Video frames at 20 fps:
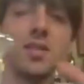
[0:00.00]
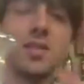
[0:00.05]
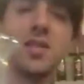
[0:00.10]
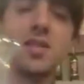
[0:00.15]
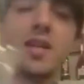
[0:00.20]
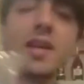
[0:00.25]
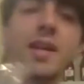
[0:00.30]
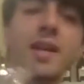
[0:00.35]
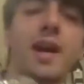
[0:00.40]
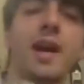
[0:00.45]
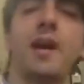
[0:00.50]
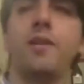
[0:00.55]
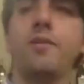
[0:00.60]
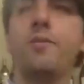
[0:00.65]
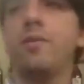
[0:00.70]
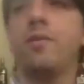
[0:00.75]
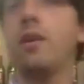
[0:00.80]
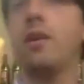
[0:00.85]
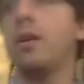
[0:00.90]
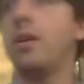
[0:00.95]
the same kind
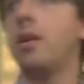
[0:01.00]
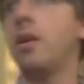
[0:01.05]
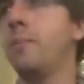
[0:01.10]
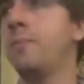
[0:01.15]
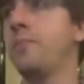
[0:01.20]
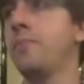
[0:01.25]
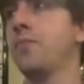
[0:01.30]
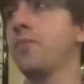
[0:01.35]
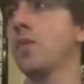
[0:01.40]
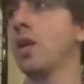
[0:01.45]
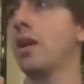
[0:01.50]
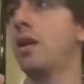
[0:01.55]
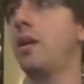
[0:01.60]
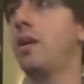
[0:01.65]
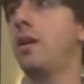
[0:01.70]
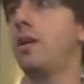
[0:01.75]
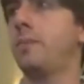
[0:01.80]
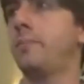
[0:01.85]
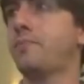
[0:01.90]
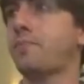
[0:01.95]
of um,
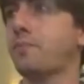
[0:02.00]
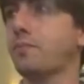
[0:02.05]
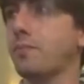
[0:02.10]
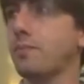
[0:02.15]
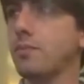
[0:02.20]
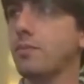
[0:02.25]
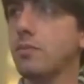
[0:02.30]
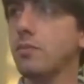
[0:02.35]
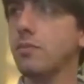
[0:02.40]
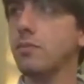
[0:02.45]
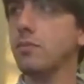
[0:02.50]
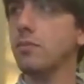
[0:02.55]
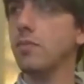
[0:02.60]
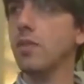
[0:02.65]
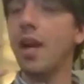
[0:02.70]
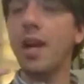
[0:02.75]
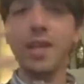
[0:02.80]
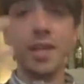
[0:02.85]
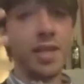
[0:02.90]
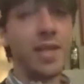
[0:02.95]
um,
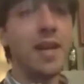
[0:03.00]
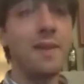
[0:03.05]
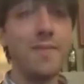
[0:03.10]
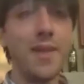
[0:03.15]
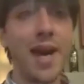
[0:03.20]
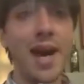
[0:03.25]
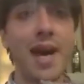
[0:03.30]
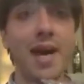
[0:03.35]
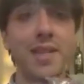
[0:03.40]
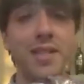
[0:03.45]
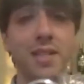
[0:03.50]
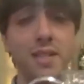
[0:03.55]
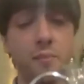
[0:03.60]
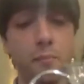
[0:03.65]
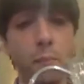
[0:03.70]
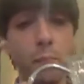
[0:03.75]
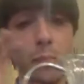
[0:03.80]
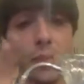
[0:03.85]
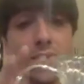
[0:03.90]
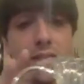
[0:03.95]
idea behind it,
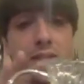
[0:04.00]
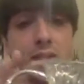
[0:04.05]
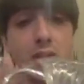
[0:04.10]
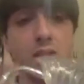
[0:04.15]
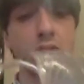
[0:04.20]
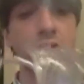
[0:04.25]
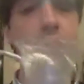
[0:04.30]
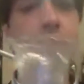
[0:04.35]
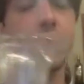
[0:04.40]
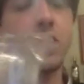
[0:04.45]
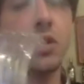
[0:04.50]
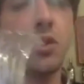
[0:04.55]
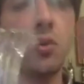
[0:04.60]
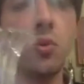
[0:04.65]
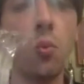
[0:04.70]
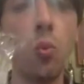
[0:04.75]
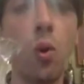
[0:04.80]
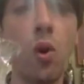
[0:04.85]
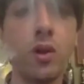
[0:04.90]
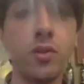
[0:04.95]
but this is something you
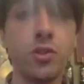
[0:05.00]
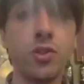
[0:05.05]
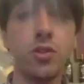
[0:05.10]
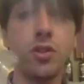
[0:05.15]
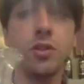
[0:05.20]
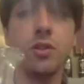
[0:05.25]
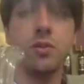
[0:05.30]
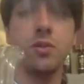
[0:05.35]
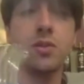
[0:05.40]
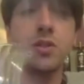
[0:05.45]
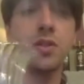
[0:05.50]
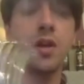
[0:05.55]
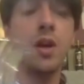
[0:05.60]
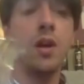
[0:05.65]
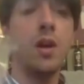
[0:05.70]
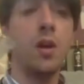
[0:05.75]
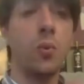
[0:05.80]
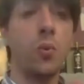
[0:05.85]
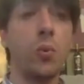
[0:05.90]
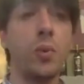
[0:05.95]
want to use
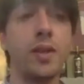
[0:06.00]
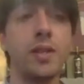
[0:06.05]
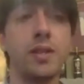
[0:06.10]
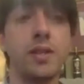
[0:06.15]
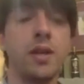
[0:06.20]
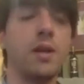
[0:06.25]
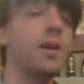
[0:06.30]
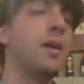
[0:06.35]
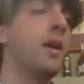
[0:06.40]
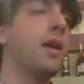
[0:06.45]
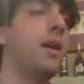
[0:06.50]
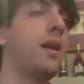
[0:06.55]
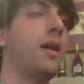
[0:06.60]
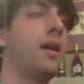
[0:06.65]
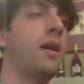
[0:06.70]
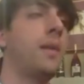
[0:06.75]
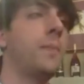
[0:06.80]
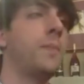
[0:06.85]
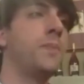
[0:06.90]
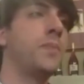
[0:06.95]
with
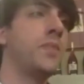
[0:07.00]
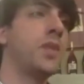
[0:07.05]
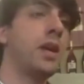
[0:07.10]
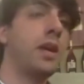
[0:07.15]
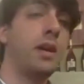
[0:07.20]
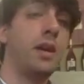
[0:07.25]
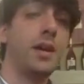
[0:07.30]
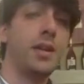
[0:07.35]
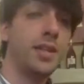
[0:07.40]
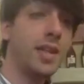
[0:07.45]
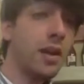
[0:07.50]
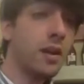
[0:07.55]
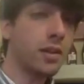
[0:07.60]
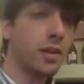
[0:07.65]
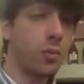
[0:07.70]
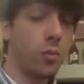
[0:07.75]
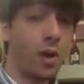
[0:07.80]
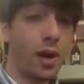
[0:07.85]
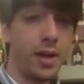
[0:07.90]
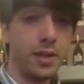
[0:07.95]
um, uh,
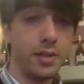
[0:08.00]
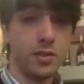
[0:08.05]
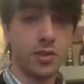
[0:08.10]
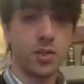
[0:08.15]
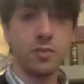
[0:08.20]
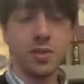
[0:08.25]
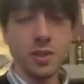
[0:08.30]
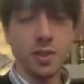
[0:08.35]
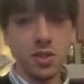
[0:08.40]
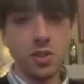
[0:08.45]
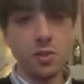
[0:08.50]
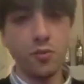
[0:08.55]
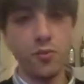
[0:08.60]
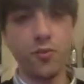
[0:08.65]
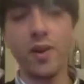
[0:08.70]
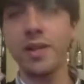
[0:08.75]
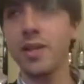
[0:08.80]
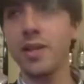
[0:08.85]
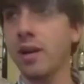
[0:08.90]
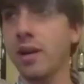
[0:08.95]
younger wine. Sometimes you
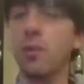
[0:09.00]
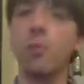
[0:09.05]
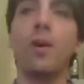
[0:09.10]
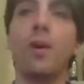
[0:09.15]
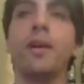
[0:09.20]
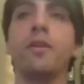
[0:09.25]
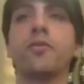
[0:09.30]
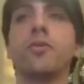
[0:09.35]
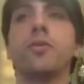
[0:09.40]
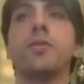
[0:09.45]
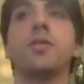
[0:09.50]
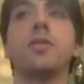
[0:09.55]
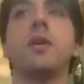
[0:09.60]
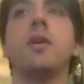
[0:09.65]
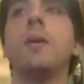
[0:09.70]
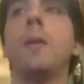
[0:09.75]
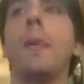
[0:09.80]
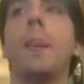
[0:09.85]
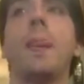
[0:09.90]
find younger wine, of course,